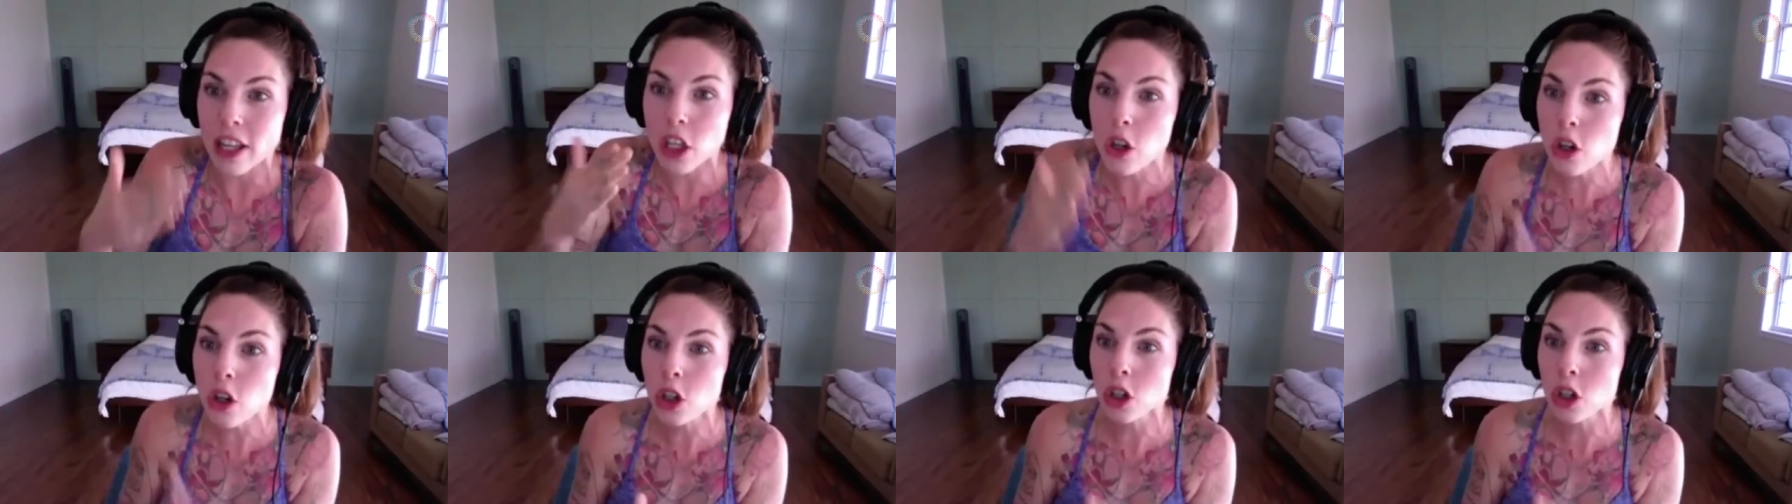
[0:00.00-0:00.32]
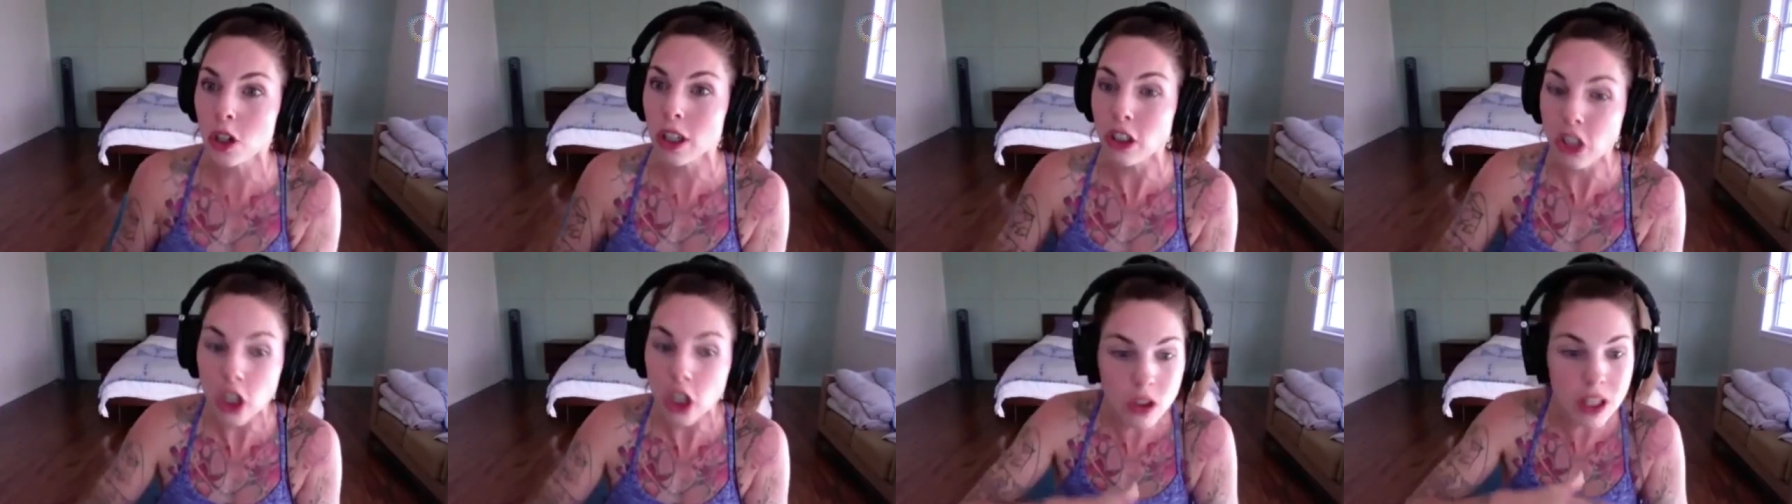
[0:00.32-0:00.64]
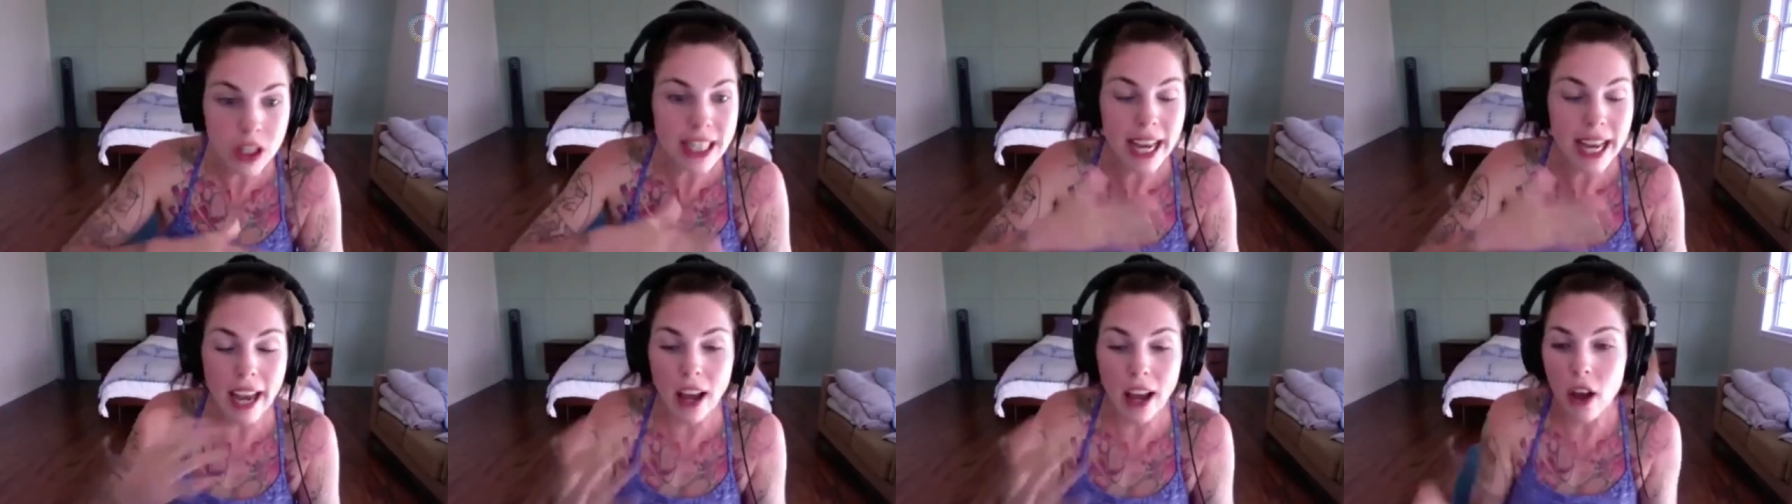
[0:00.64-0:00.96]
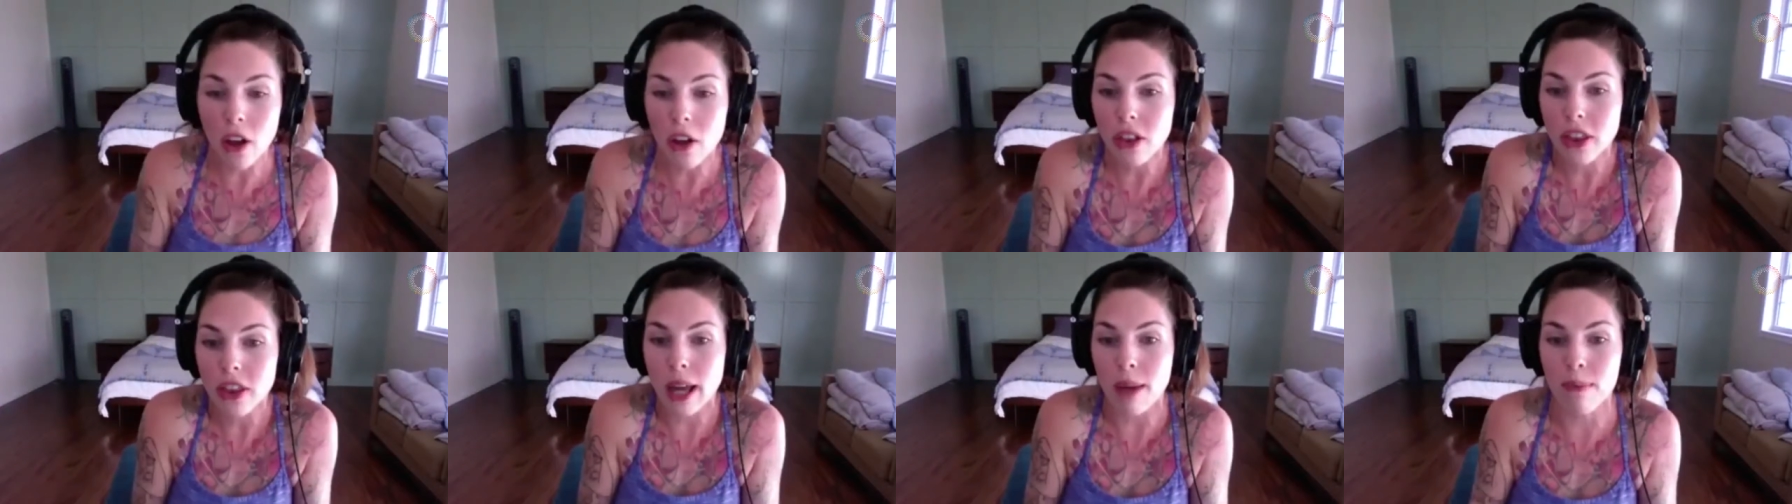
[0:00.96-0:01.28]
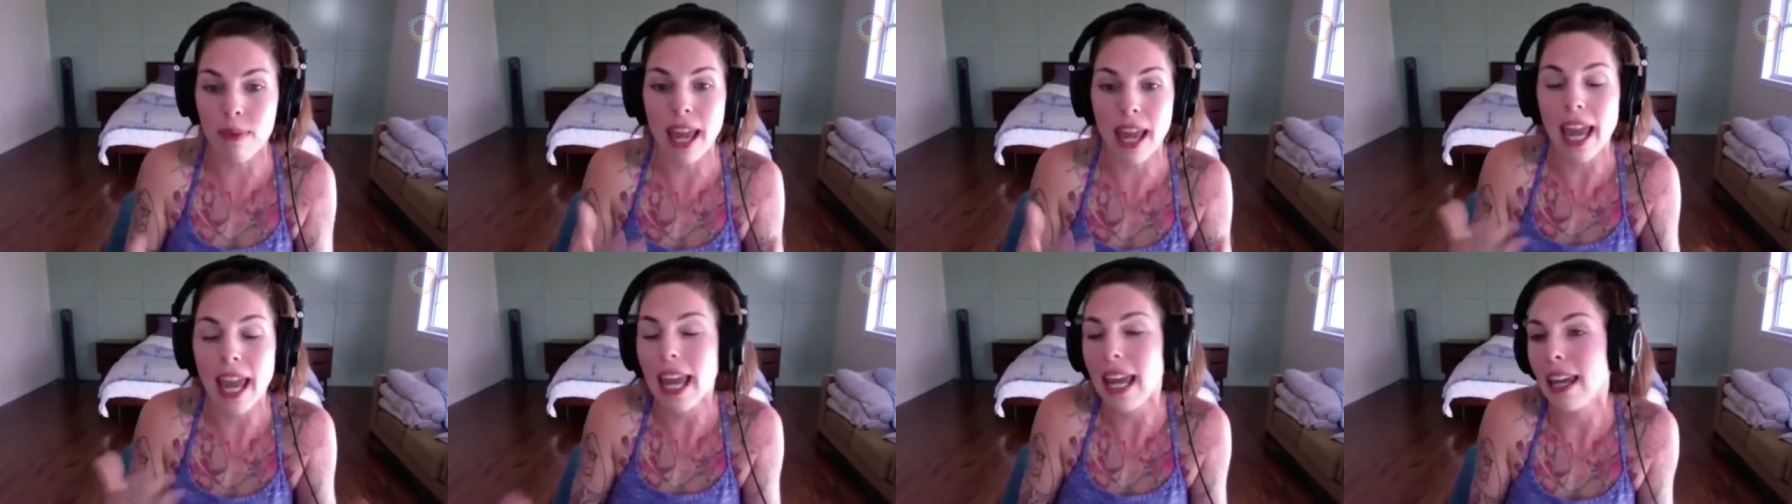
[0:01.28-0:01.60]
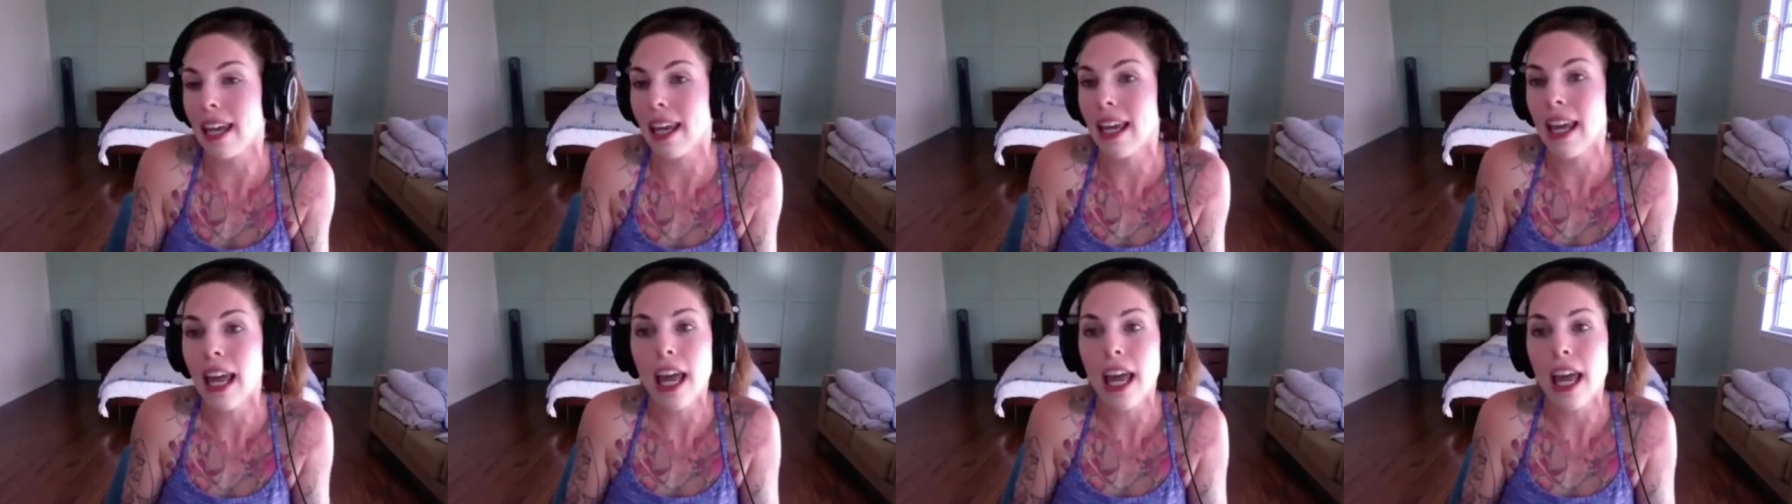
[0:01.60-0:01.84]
You tell them, hey,